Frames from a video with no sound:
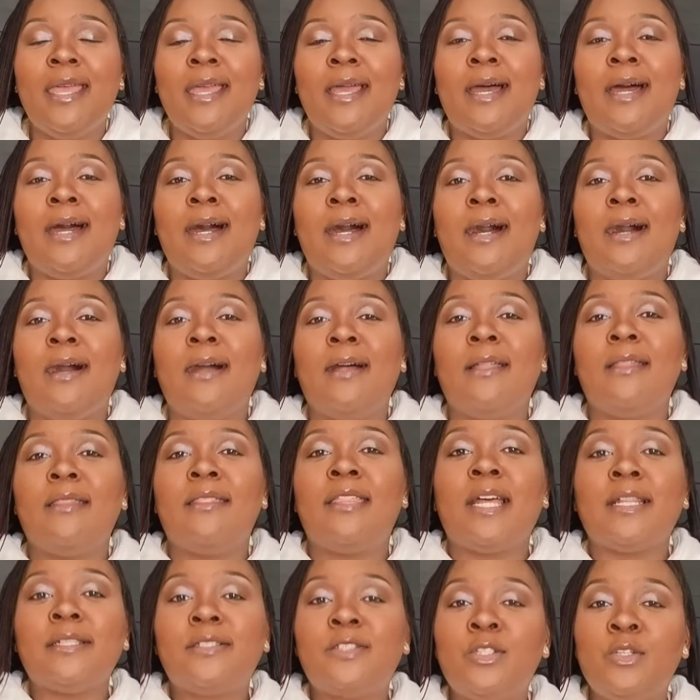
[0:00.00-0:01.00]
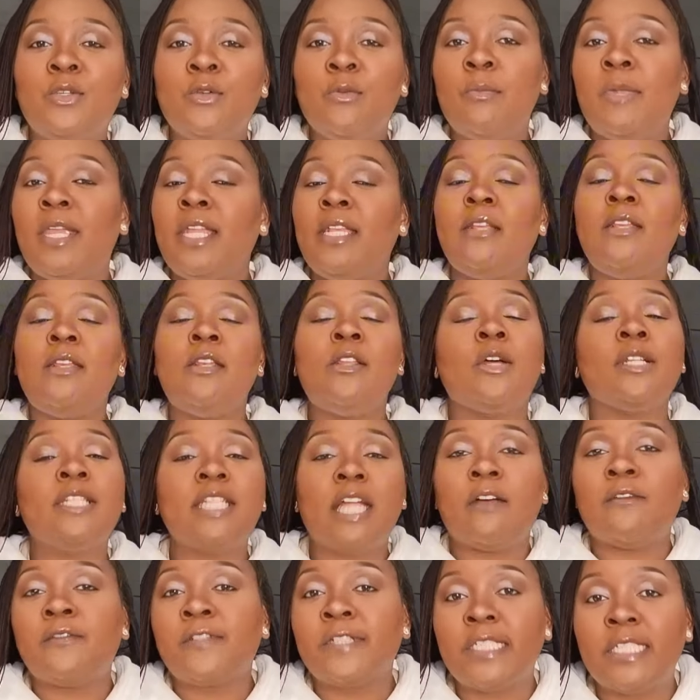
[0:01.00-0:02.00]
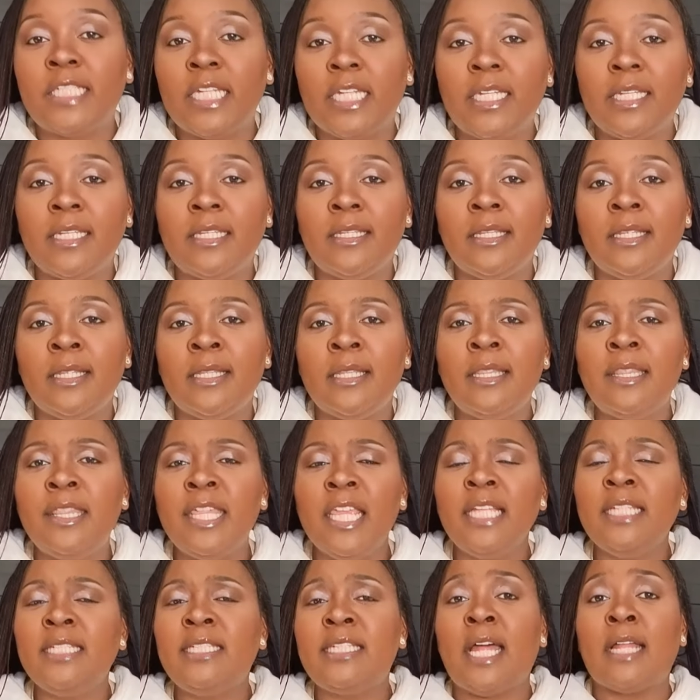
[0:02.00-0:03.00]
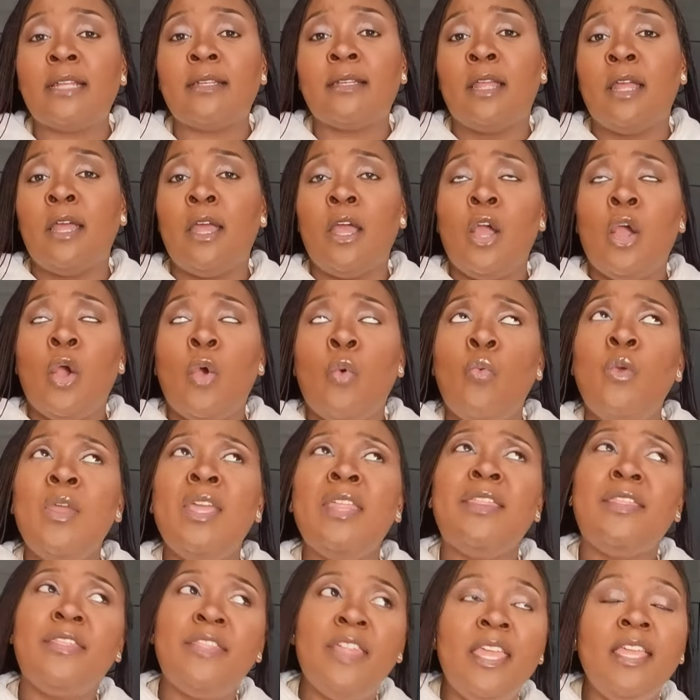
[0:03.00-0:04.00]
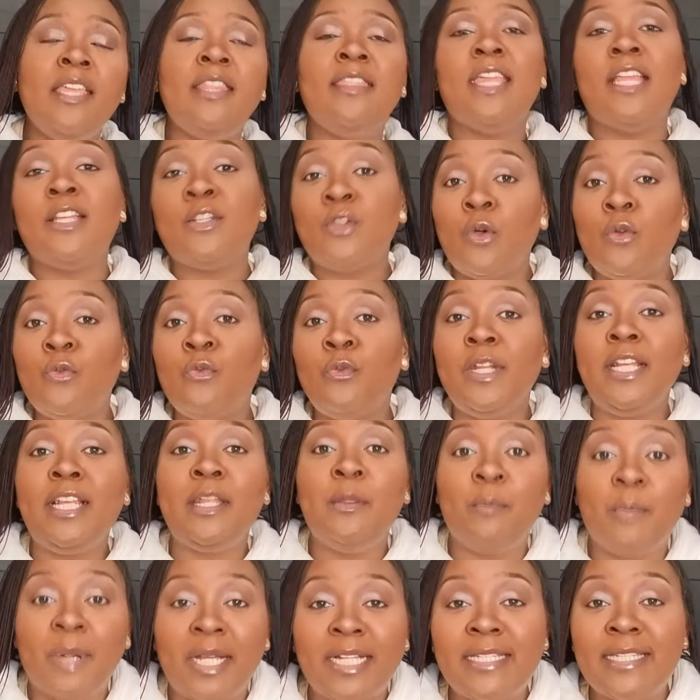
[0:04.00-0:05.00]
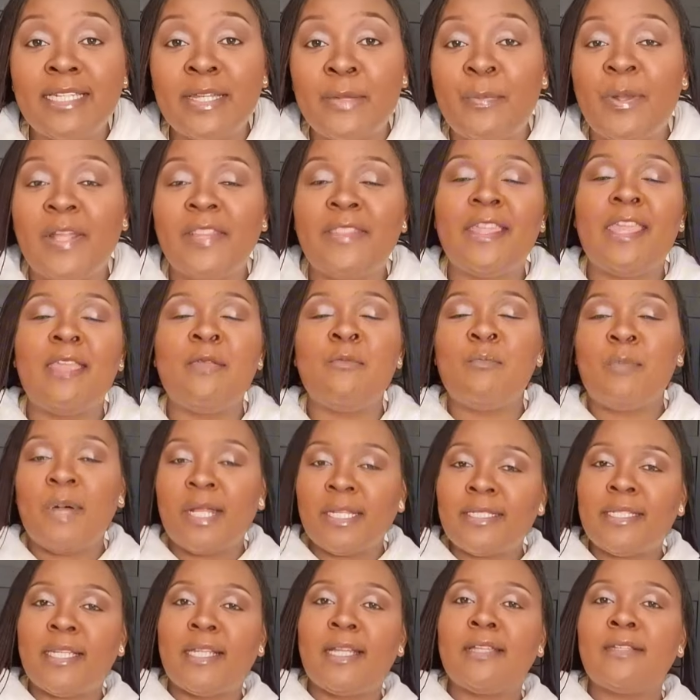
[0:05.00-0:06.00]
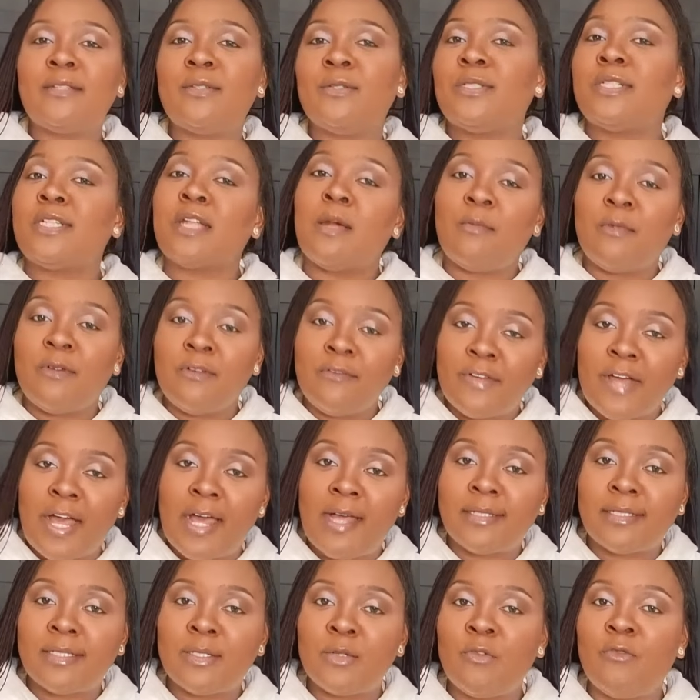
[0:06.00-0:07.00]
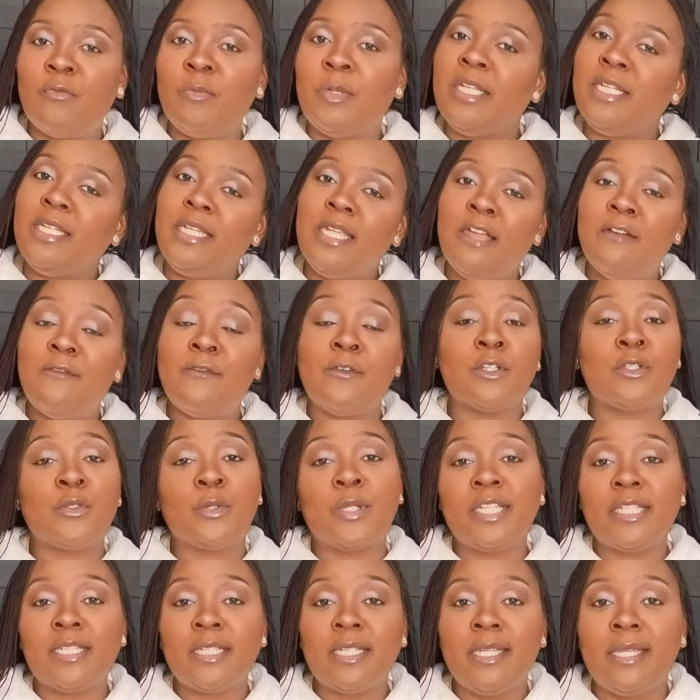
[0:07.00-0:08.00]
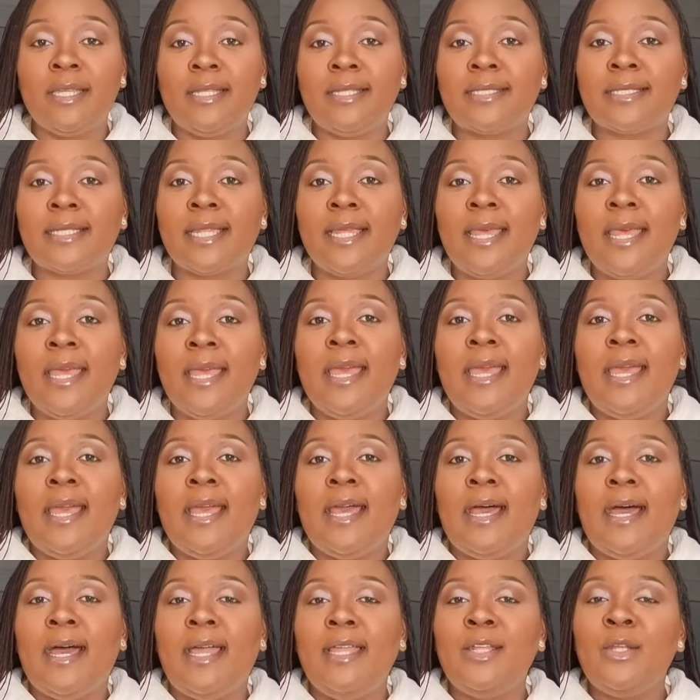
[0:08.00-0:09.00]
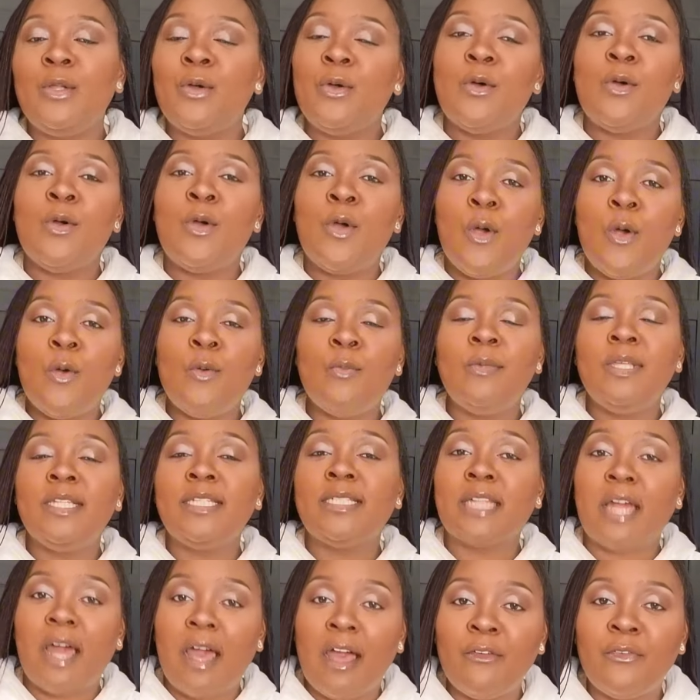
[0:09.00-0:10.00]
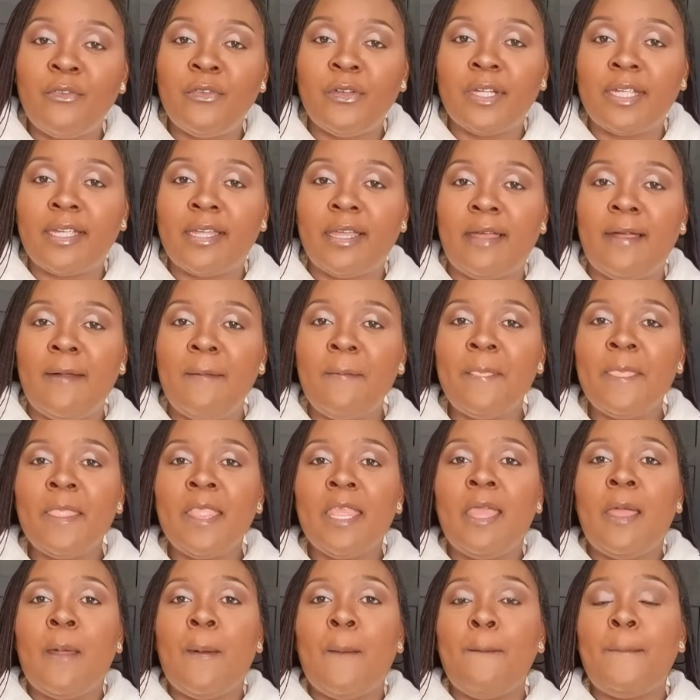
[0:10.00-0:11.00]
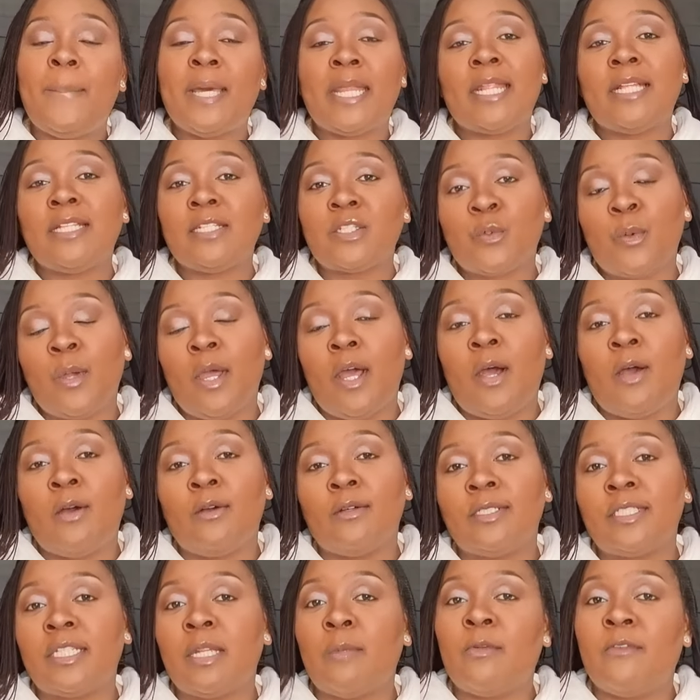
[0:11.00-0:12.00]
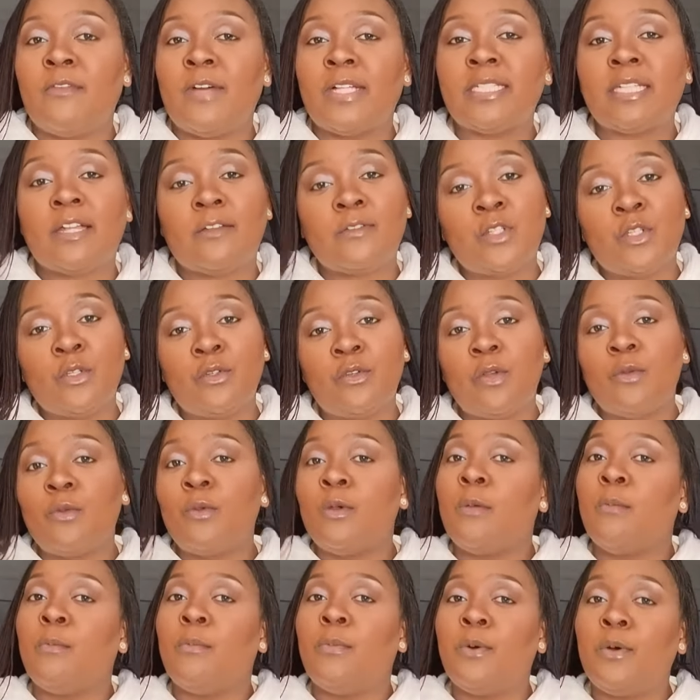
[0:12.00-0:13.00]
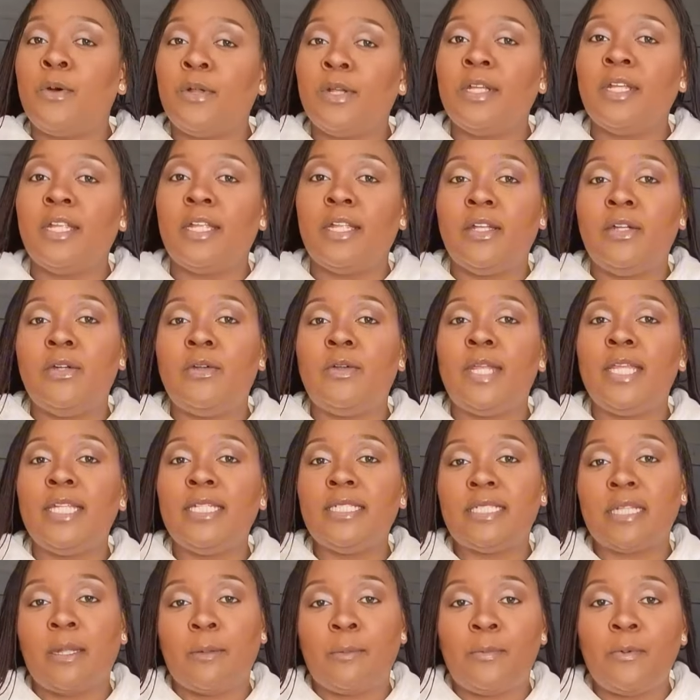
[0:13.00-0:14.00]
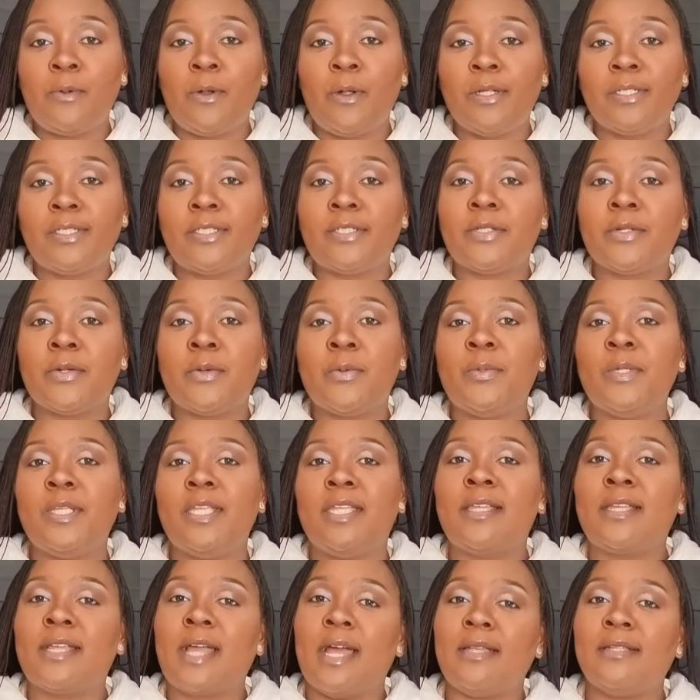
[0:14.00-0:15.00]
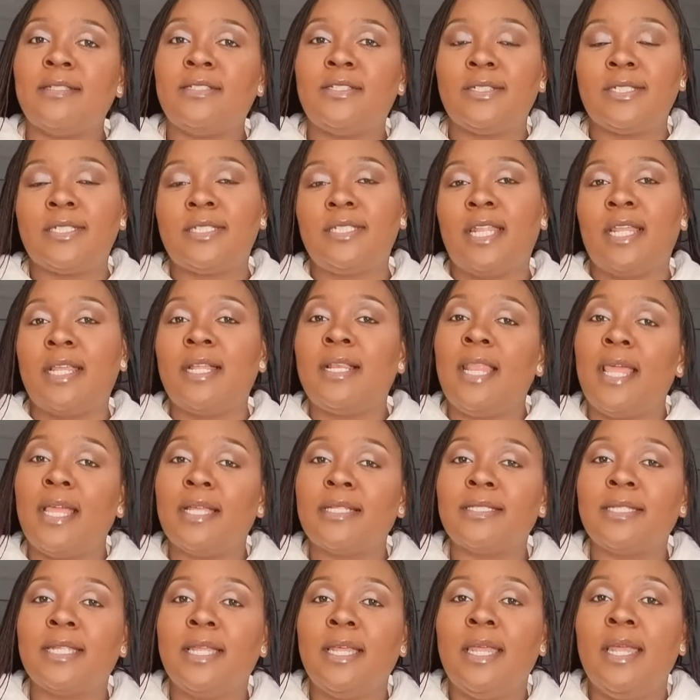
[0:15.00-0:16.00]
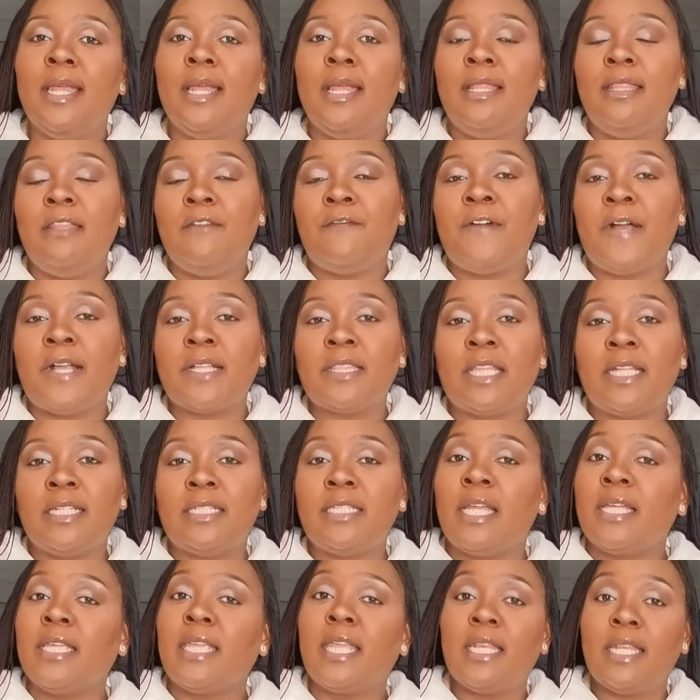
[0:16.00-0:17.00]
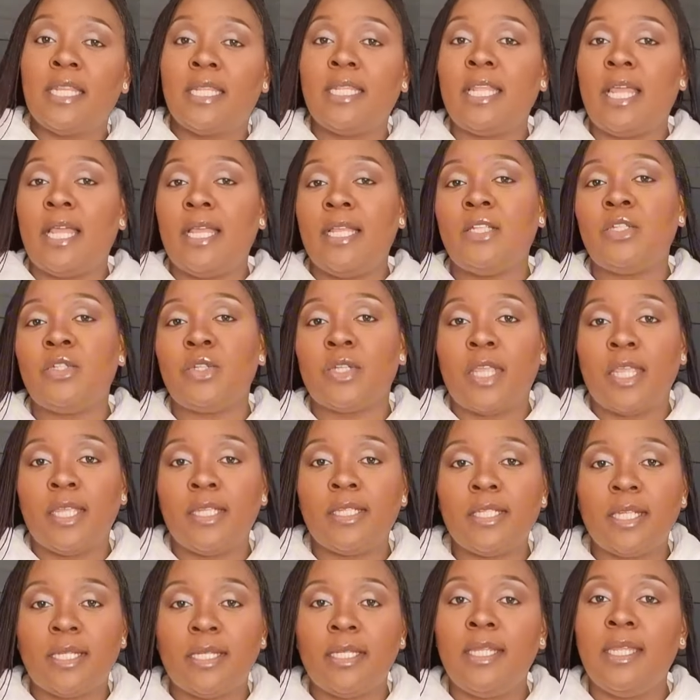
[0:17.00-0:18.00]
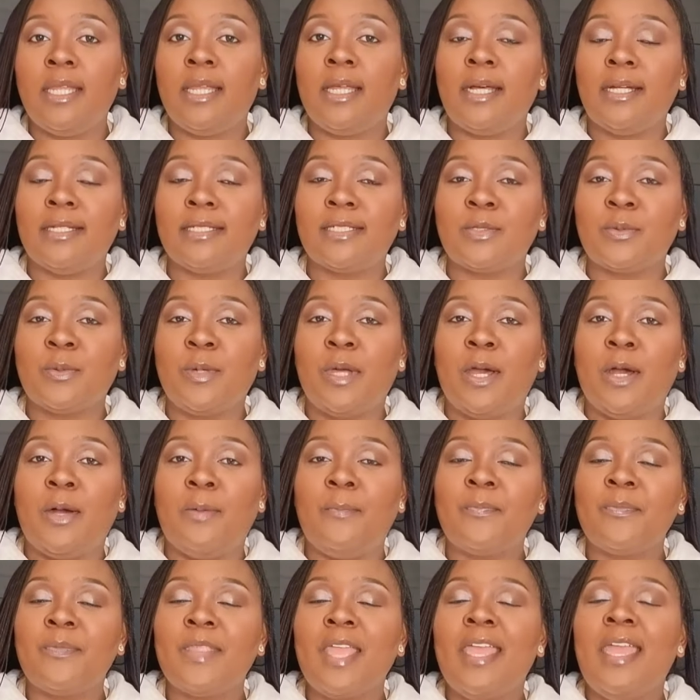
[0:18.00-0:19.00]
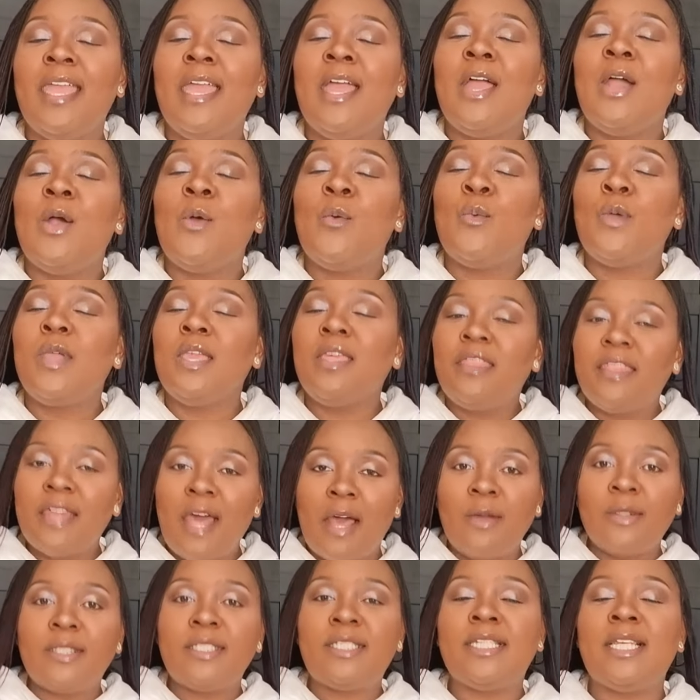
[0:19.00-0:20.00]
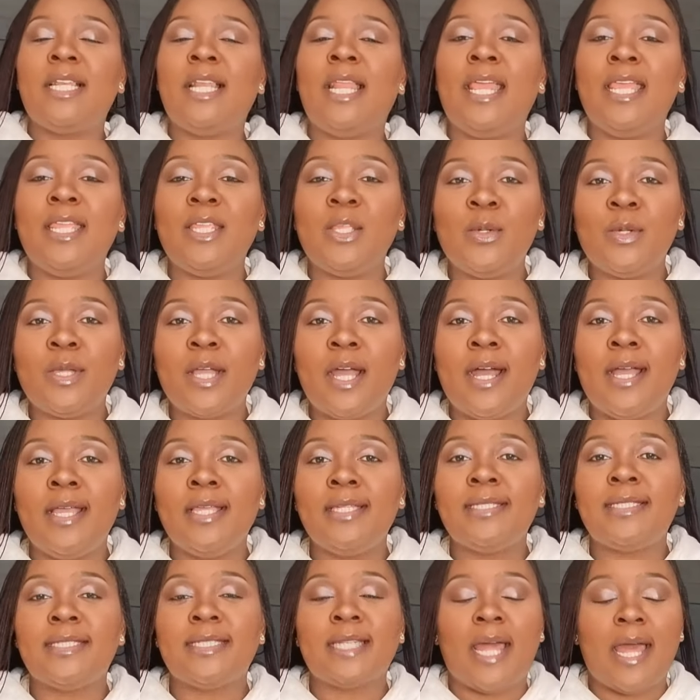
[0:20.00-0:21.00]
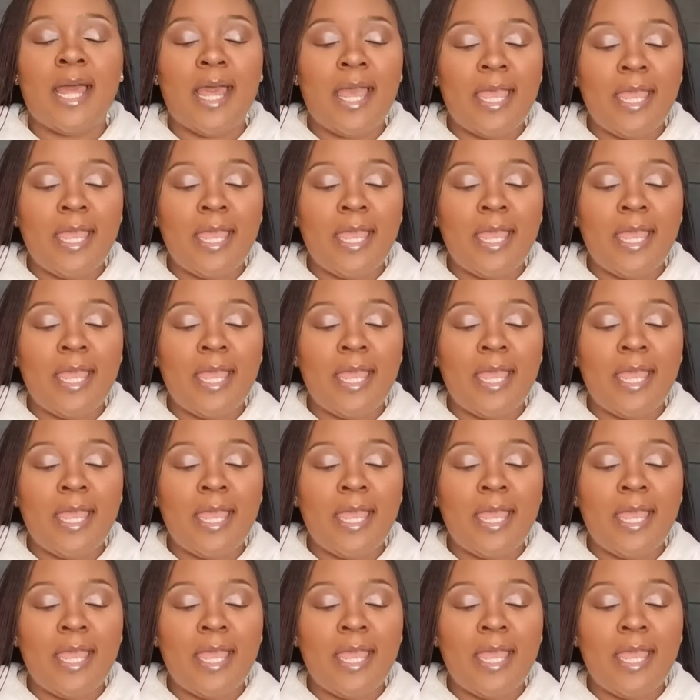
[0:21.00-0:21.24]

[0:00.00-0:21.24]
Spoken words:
that you may not have seen. Things that we think they don't really matter, but they matter to some of us who've been here for 20 years. I know home is Africa, but as well, some of us have children who are born and raised abroad, so we can't just neglect the fact that they're getting their education here as well. Without delaying you guys, I